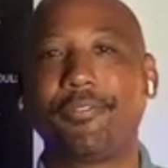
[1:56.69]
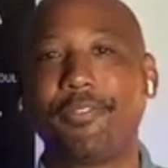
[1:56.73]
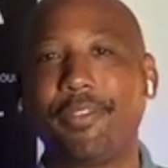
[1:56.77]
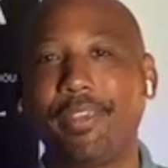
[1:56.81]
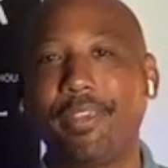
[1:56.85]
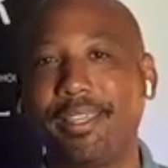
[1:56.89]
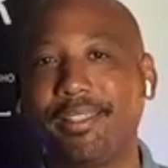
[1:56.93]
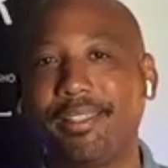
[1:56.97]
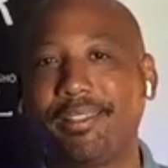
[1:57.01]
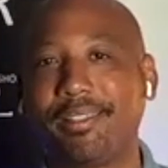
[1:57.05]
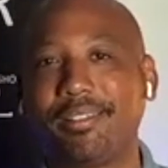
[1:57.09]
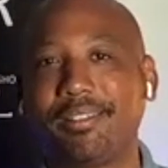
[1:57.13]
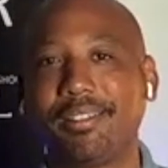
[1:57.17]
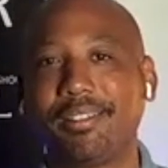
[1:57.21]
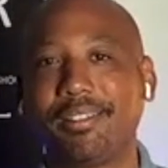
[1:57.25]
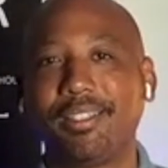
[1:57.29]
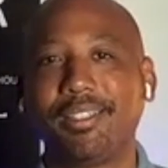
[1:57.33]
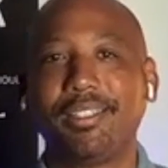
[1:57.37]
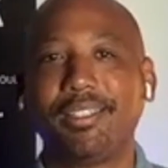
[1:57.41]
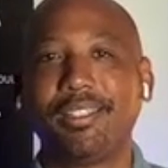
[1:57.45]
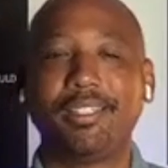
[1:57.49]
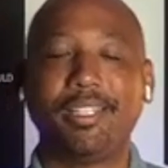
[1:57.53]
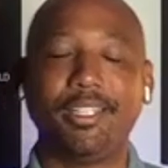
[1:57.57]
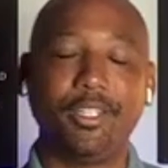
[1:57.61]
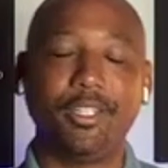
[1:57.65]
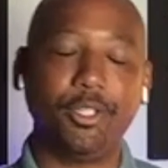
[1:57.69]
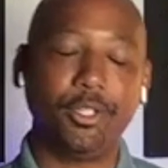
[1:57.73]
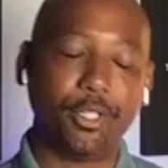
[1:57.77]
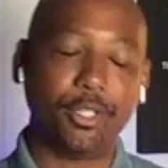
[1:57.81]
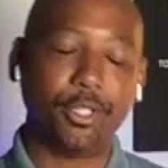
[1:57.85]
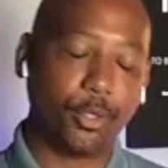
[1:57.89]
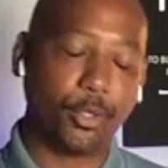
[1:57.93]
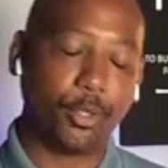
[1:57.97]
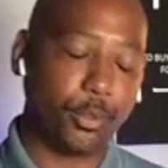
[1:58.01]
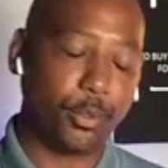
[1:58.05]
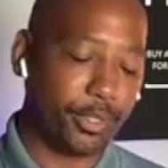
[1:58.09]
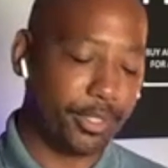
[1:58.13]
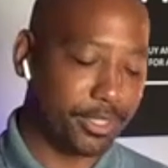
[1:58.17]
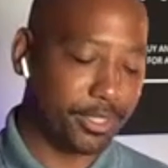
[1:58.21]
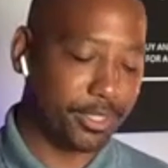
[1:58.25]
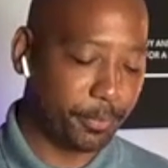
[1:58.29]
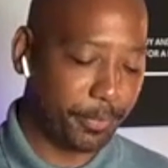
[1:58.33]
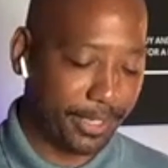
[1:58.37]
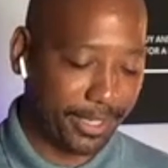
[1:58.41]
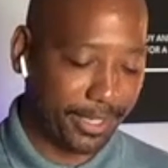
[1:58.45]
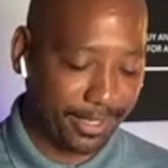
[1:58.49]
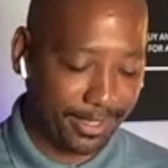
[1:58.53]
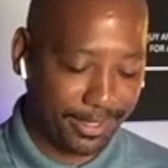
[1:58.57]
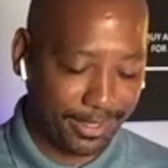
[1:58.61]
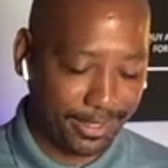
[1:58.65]
fan, then you know who this
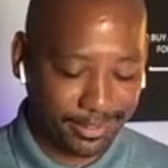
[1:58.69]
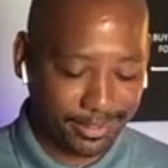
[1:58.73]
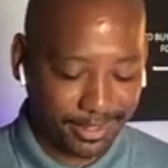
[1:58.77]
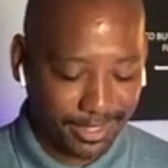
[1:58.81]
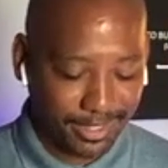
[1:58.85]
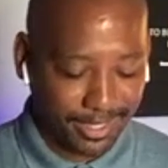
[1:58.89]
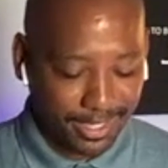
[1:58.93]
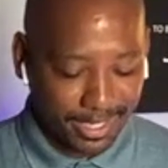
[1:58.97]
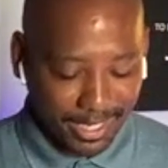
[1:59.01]
man is.